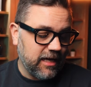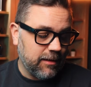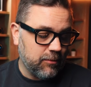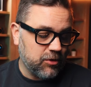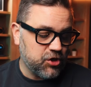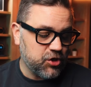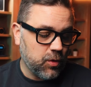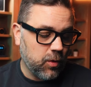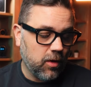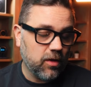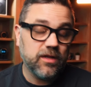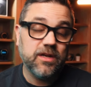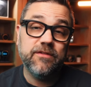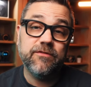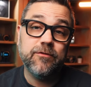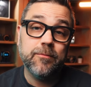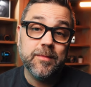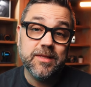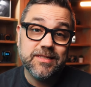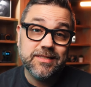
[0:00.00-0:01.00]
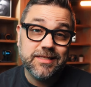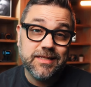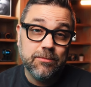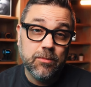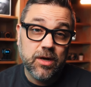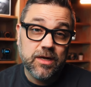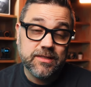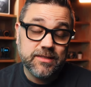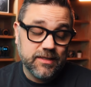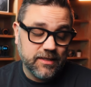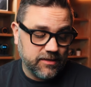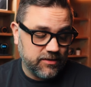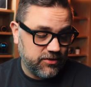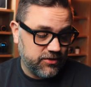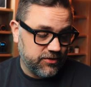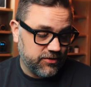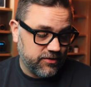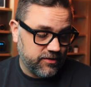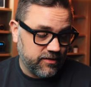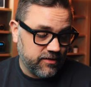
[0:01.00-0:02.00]
image quality from the CMOS
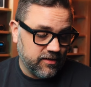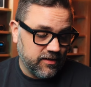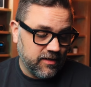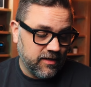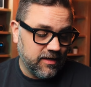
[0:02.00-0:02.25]
sensor,